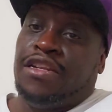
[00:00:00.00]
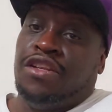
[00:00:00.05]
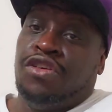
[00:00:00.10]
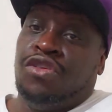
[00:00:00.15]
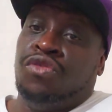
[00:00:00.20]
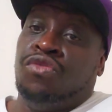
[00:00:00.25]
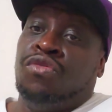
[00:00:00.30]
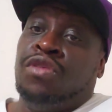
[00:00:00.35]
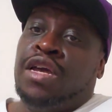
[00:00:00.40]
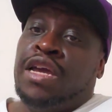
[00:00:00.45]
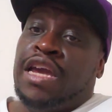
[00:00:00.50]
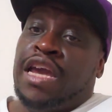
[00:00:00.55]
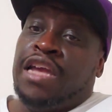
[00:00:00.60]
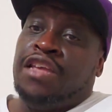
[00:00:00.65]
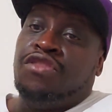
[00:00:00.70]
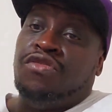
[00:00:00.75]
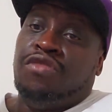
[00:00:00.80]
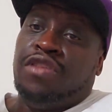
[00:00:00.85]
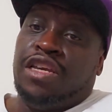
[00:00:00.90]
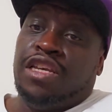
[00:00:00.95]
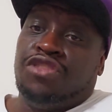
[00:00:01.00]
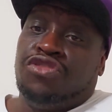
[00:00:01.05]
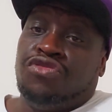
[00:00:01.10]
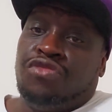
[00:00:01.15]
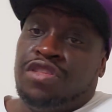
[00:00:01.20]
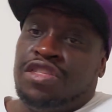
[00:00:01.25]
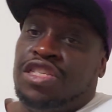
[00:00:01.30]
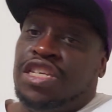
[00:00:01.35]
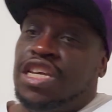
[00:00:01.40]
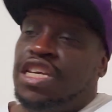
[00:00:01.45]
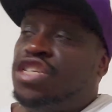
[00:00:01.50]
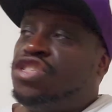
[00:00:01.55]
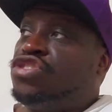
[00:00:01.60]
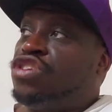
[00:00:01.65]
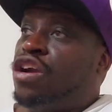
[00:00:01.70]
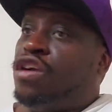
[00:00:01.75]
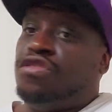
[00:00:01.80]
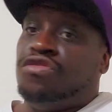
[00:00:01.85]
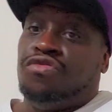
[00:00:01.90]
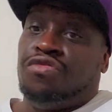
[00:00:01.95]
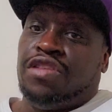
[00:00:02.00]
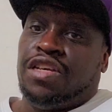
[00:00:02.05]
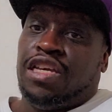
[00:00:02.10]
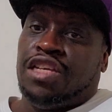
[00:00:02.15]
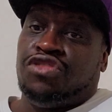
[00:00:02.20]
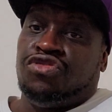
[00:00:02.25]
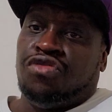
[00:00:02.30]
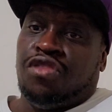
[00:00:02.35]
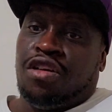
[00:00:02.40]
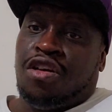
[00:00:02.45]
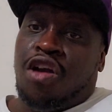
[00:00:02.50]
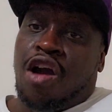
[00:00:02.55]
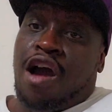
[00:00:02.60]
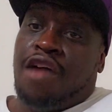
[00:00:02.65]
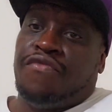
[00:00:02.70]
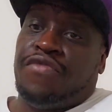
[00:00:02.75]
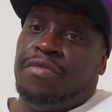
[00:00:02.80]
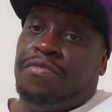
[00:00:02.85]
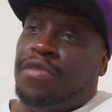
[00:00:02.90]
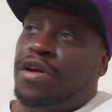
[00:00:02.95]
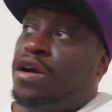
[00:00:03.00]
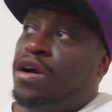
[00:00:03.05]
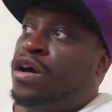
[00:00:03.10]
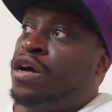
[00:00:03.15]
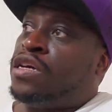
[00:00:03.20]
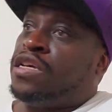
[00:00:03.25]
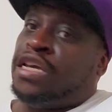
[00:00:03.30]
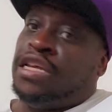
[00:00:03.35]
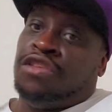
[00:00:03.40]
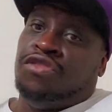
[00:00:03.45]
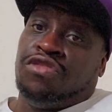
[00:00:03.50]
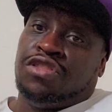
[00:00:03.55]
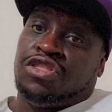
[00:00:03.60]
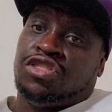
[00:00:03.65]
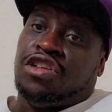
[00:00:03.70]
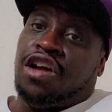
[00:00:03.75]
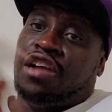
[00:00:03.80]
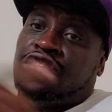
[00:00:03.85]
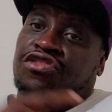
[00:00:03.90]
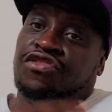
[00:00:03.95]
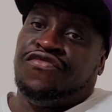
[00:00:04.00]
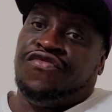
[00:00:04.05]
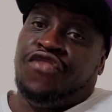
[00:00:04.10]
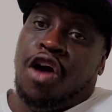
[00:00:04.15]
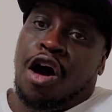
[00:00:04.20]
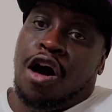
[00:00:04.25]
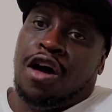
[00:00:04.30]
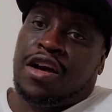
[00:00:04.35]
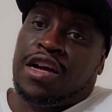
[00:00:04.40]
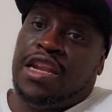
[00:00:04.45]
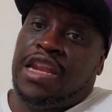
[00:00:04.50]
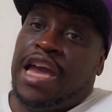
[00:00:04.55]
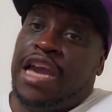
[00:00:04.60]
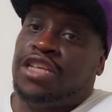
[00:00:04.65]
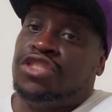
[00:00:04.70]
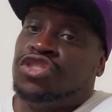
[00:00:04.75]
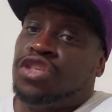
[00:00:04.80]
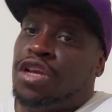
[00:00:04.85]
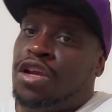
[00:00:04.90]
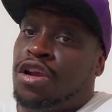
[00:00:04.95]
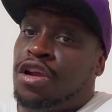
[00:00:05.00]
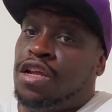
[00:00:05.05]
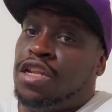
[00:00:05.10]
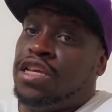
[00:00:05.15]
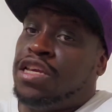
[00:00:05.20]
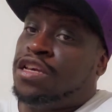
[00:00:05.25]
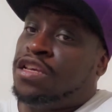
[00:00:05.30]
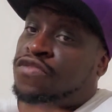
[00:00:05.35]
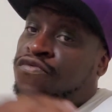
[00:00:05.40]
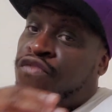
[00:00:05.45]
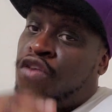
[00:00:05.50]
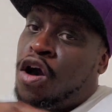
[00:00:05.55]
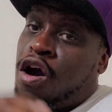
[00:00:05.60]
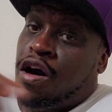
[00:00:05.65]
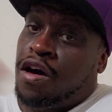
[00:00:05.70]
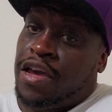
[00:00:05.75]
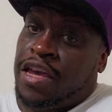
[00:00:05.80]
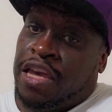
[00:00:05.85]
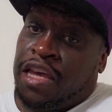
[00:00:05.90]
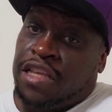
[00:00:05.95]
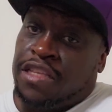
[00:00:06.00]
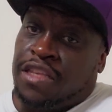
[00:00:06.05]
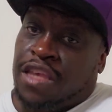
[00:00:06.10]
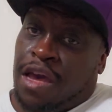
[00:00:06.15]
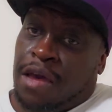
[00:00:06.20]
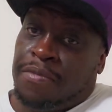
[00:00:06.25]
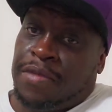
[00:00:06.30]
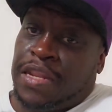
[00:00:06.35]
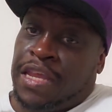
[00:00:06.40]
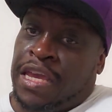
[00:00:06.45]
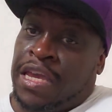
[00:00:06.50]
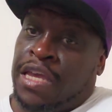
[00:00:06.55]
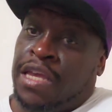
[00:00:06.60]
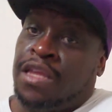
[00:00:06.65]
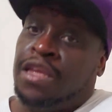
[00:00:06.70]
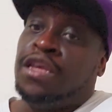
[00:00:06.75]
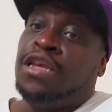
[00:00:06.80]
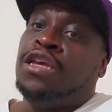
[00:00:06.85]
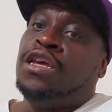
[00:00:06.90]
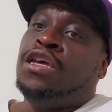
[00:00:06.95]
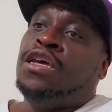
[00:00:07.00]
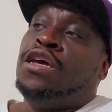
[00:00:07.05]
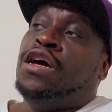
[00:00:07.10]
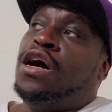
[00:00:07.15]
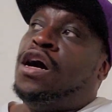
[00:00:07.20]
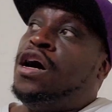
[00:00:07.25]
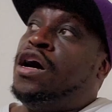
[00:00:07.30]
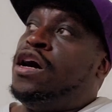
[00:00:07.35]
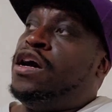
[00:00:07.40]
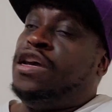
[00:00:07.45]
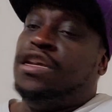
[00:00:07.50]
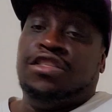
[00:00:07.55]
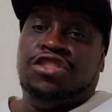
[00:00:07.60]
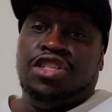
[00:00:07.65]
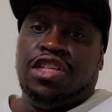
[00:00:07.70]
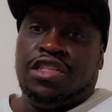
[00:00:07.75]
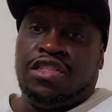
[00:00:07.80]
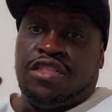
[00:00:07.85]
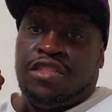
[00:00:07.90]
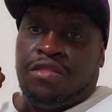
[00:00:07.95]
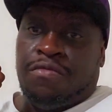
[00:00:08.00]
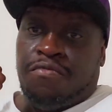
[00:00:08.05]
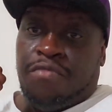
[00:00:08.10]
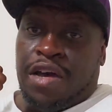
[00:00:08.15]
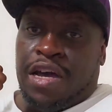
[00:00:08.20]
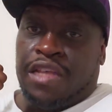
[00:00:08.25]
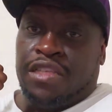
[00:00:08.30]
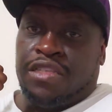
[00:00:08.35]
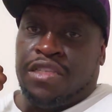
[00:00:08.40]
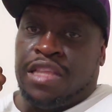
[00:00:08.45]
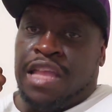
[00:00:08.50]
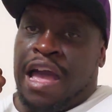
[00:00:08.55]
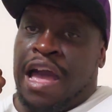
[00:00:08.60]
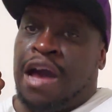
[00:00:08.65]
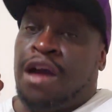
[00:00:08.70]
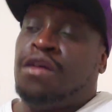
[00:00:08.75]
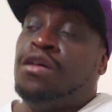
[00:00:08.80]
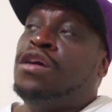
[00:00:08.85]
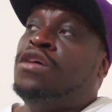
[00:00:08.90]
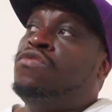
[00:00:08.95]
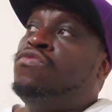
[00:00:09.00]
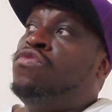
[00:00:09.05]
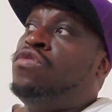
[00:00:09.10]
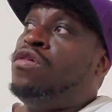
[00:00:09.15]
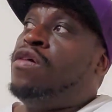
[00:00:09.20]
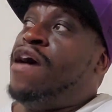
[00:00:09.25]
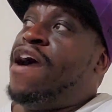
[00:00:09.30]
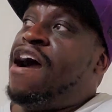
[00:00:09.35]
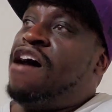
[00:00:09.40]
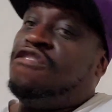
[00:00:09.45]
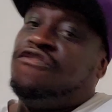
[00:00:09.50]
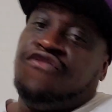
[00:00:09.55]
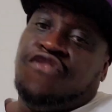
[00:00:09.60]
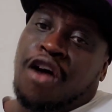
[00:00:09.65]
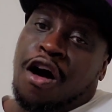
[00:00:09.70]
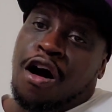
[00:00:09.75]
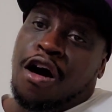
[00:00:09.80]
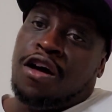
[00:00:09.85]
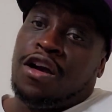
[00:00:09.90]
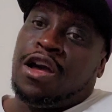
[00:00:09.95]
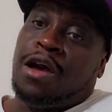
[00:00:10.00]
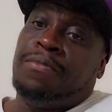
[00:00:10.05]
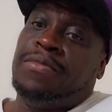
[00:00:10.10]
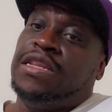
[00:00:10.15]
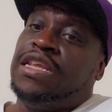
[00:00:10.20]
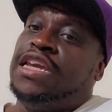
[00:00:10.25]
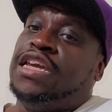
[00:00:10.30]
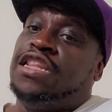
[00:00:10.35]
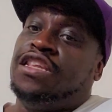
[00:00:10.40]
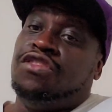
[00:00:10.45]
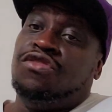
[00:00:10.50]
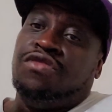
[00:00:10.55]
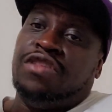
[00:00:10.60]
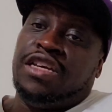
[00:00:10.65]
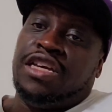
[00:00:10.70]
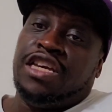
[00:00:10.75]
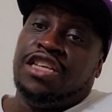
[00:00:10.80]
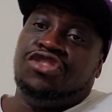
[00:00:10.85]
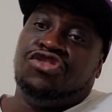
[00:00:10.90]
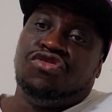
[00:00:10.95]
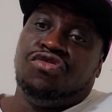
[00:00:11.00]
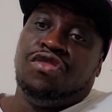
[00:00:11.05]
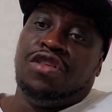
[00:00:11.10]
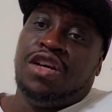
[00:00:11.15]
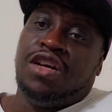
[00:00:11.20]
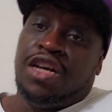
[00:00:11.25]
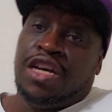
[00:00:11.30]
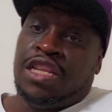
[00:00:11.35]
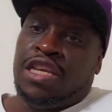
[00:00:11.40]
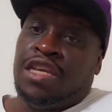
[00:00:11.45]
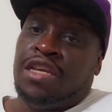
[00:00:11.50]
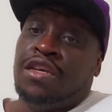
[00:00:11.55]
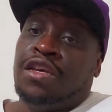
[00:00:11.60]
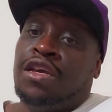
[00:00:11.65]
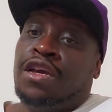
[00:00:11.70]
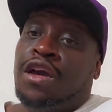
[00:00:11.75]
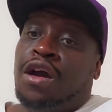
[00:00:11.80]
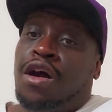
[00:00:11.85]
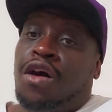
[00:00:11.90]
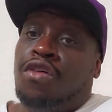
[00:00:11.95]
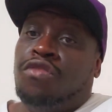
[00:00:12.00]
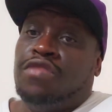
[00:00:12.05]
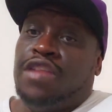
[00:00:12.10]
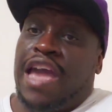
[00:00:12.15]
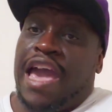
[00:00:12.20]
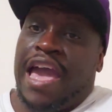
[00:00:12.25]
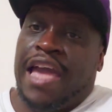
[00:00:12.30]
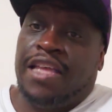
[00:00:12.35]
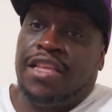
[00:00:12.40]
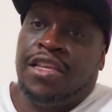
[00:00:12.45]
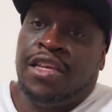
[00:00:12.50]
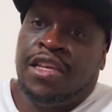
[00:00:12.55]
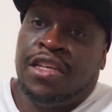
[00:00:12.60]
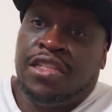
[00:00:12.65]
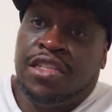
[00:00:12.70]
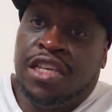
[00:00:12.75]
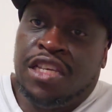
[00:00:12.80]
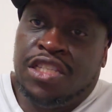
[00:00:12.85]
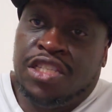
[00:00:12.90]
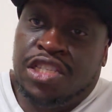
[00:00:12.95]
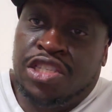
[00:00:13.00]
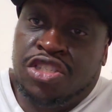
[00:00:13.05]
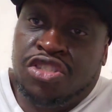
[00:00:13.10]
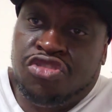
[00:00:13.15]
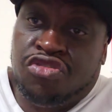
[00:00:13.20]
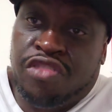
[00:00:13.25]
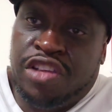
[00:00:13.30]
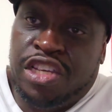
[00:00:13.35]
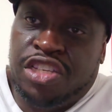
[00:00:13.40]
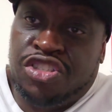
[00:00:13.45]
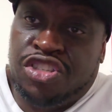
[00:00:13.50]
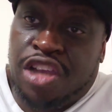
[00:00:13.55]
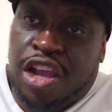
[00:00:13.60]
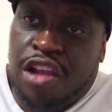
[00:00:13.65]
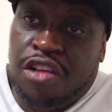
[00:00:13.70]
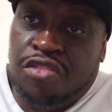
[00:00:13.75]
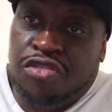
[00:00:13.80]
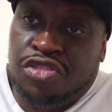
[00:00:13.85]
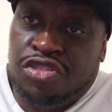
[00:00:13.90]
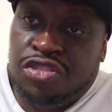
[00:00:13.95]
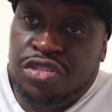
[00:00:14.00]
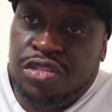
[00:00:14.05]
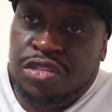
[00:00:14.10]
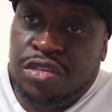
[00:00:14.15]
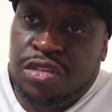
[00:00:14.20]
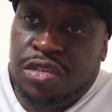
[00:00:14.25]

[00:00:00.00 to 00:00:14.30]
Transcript: do, and you can get you a t-shirt, you can get you a coffee mug, and you can start your fall collection early because fall is coming in just some months now. We'll have fall coming in, and you can get you a hoodie. On that, this is Street Church.